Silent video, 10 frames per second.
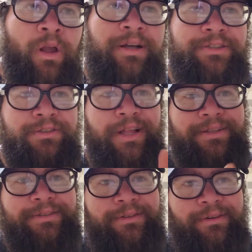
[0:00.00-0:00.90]
a
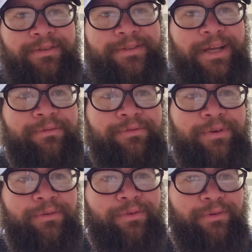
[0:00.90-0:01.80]
select, same
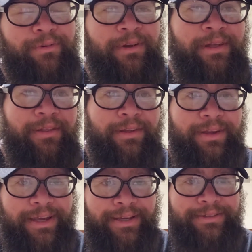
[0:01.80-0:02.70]
few for
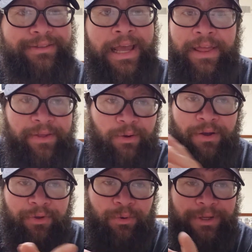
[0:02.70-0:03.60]
kings, and you'll
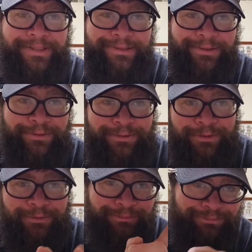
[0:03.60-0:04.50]
have the queens in you
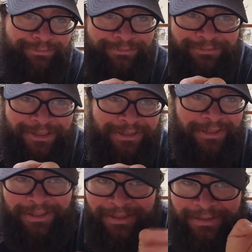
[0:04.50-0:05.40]
too.
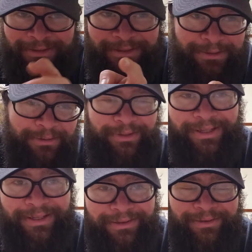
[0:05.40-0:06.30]
So
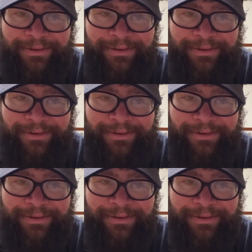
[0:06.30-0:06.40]
then,